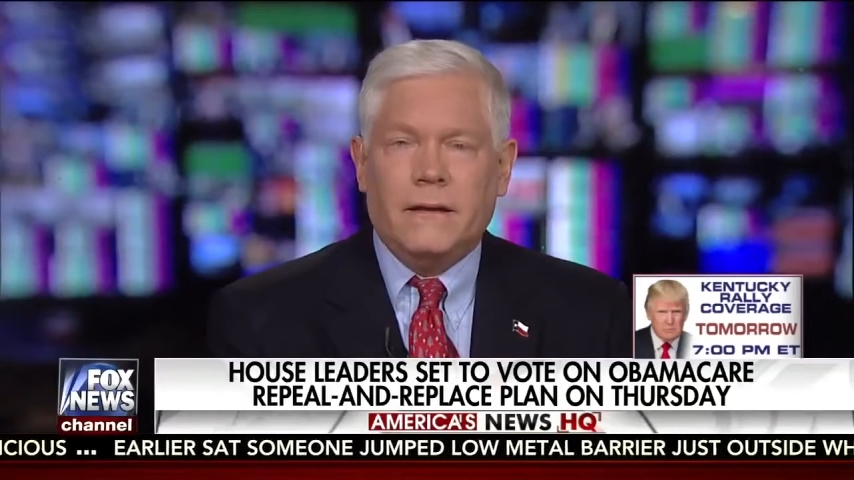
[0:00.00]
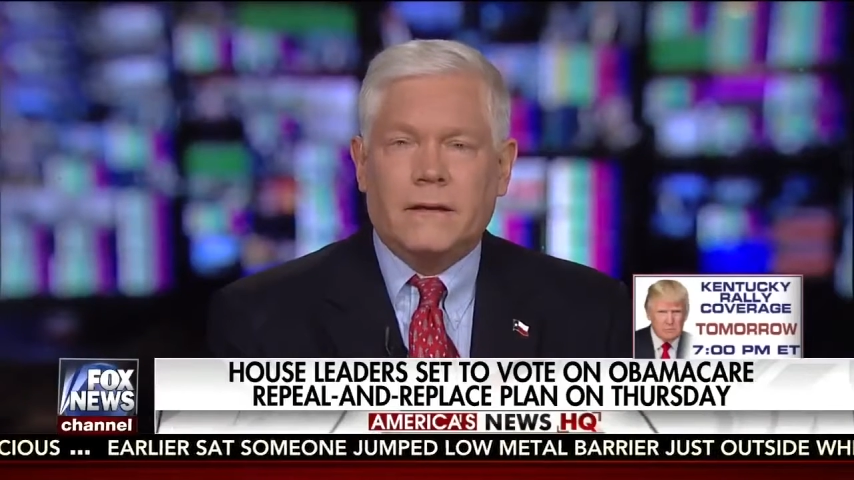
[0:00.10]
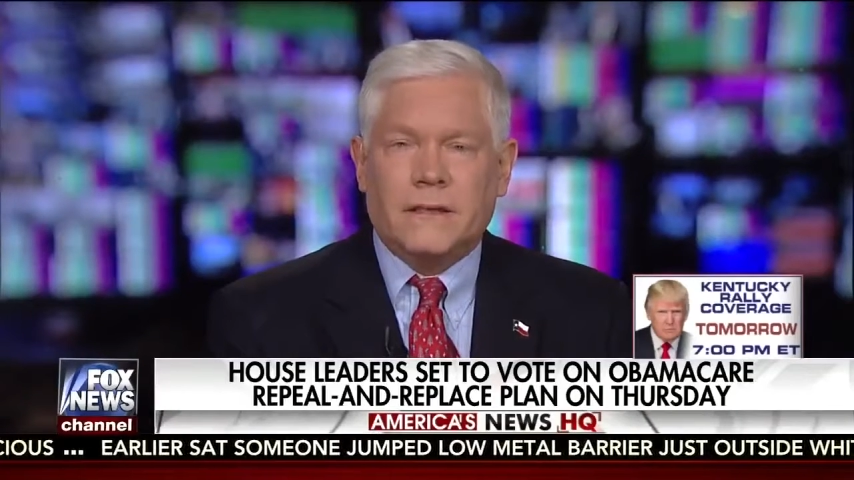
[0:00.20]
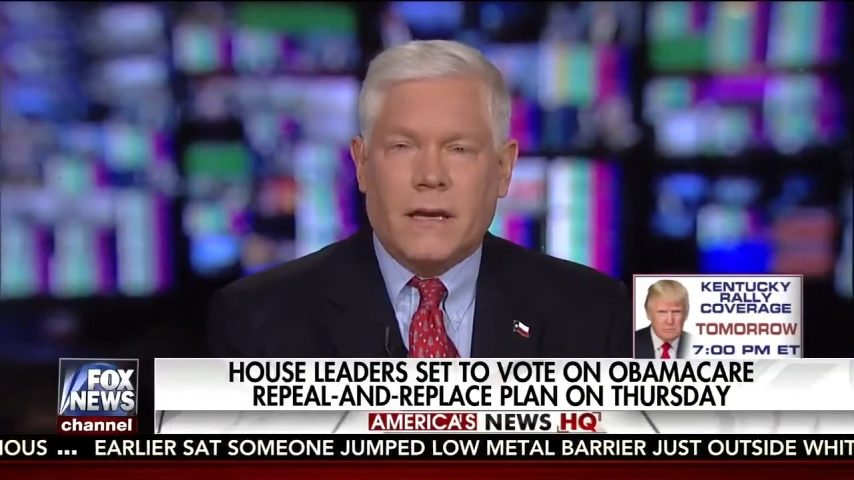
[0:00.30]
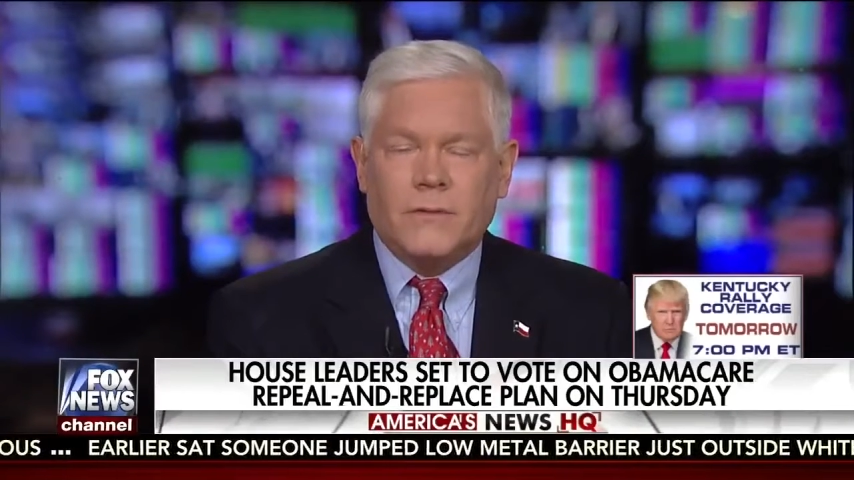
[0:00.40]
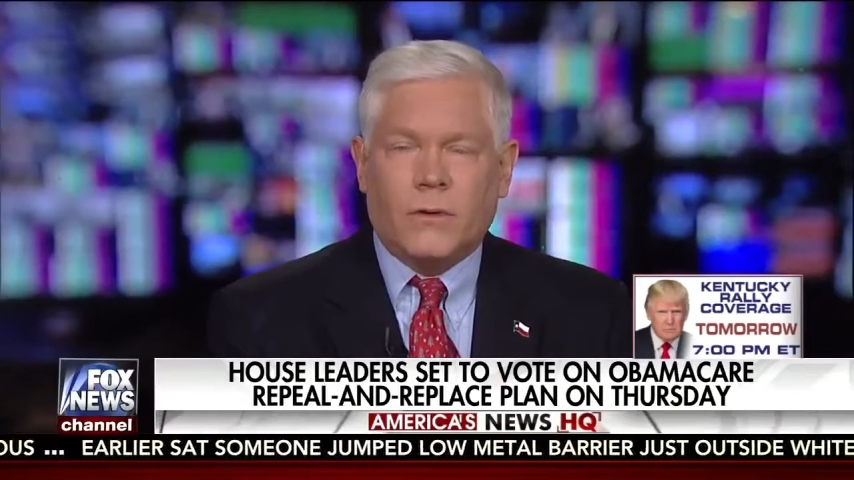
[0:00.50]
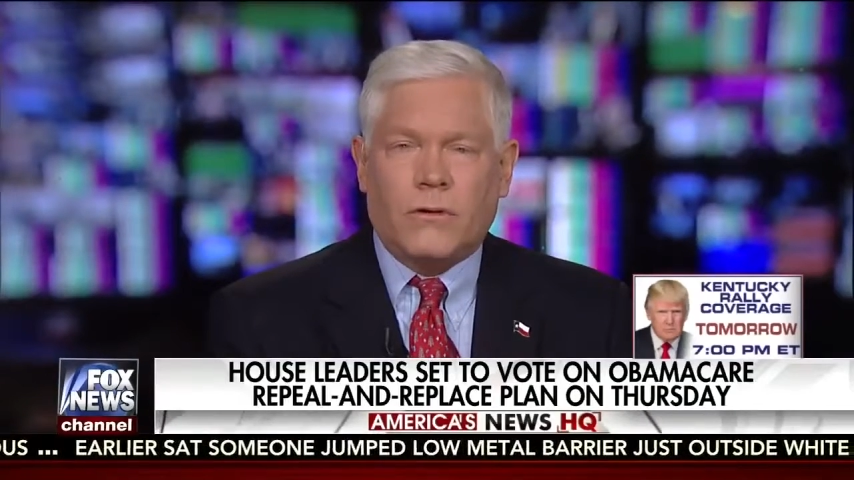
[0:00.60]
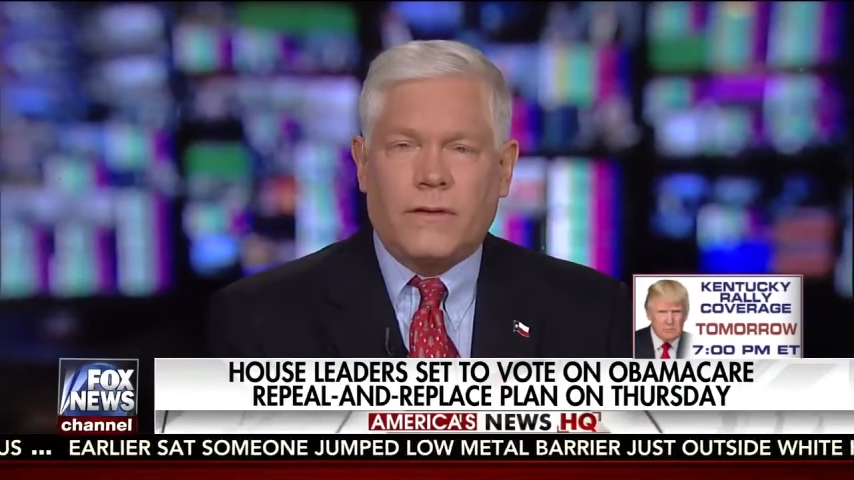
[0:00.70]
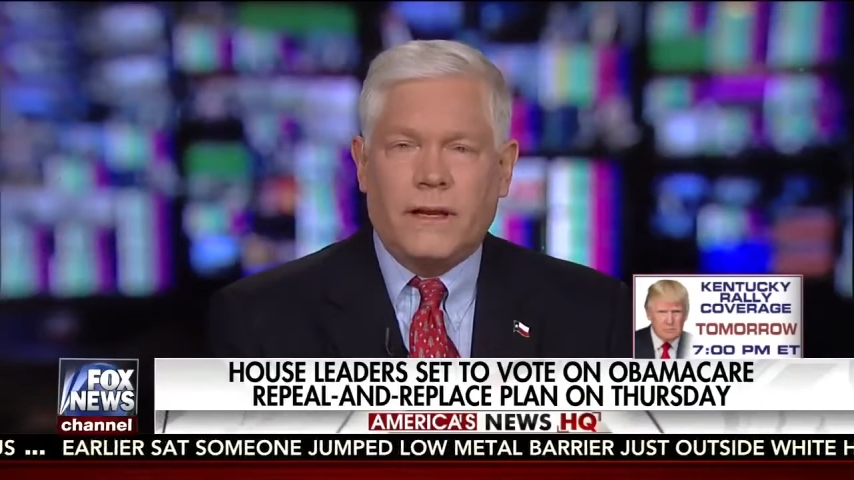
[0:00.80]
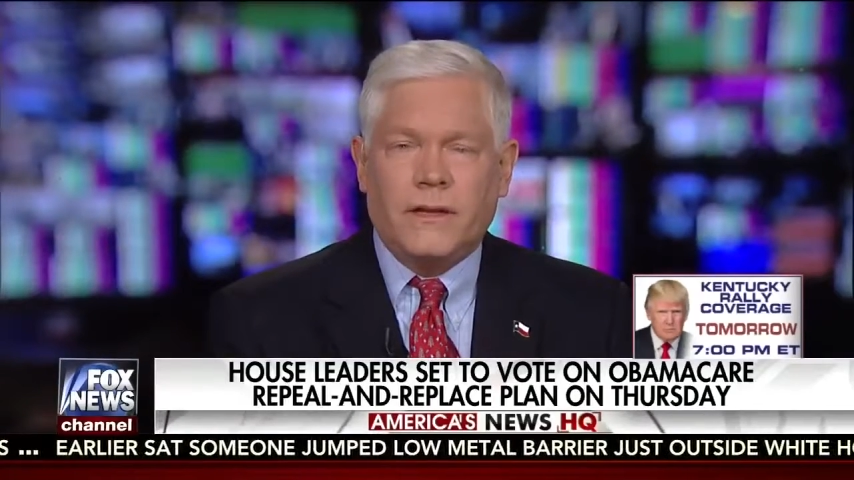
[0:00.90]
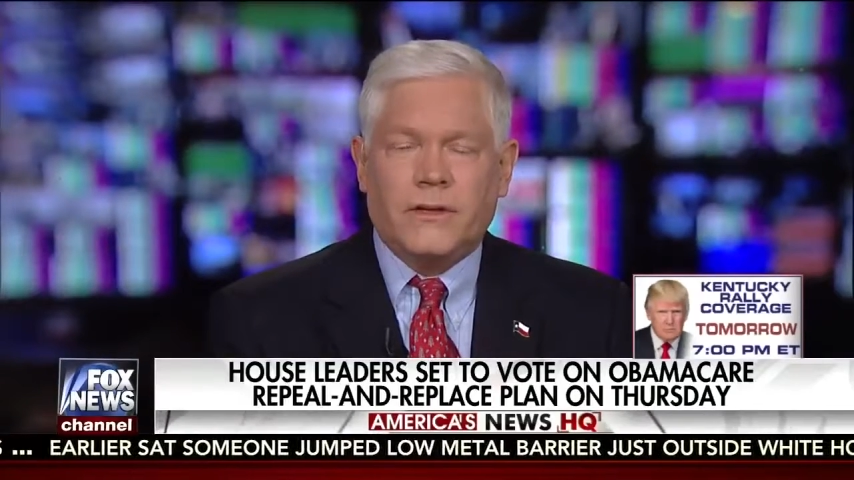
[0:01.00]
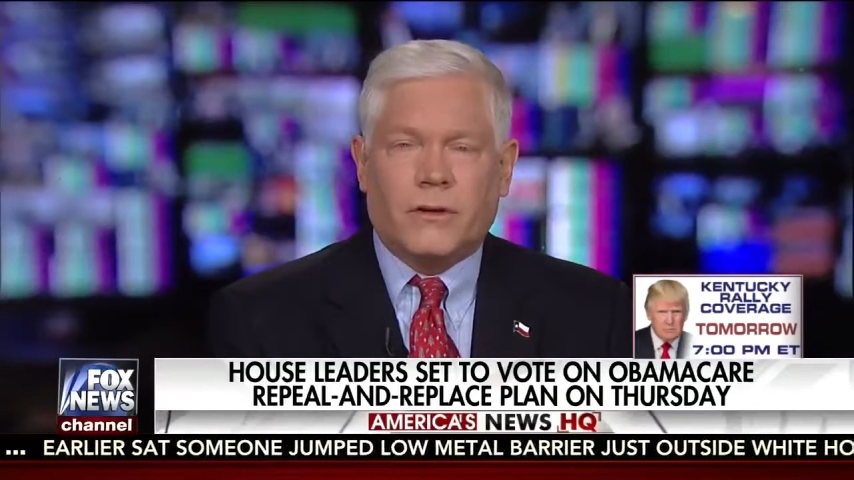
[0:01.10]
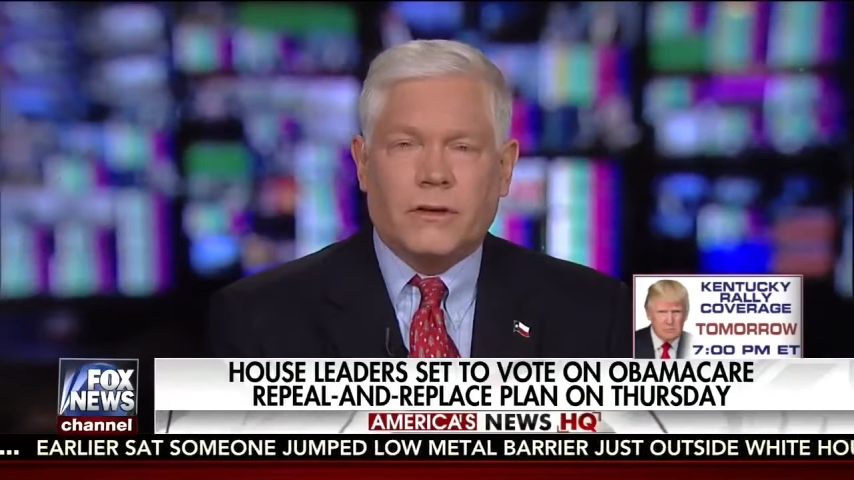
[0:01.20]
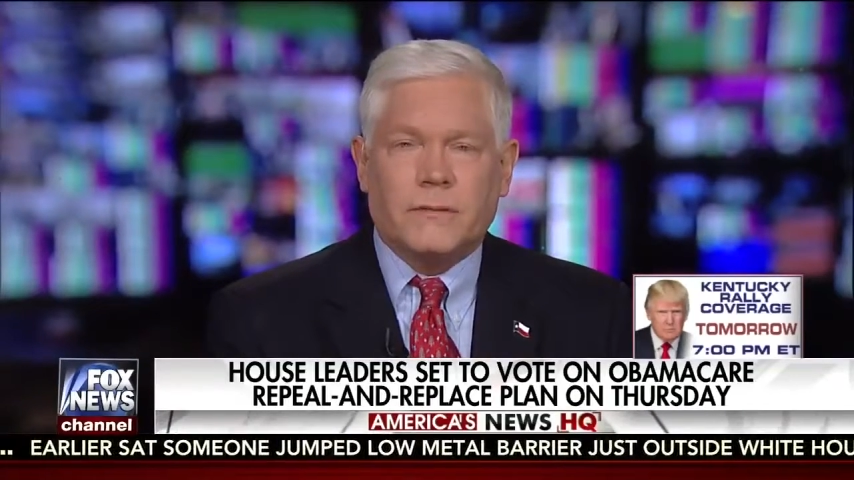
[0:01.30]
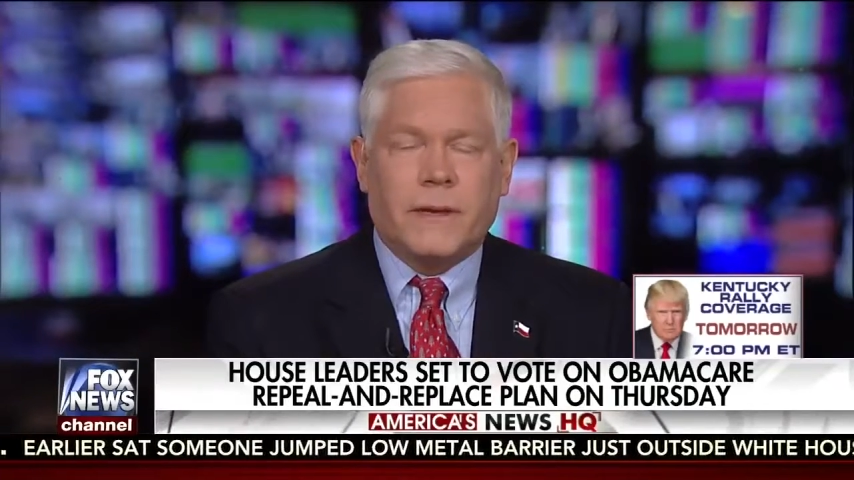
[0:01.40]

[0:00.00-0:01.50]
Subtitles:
some sort of an insurance